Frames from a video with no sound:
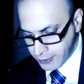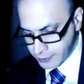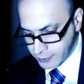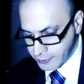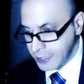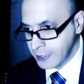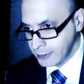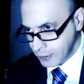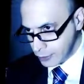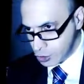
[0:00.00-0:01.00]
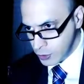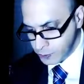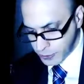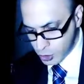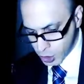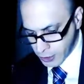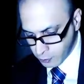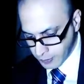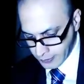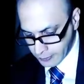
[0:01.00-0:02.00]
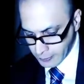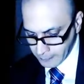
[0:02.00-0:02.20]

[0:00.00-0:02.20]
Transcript: the then KGB chairman,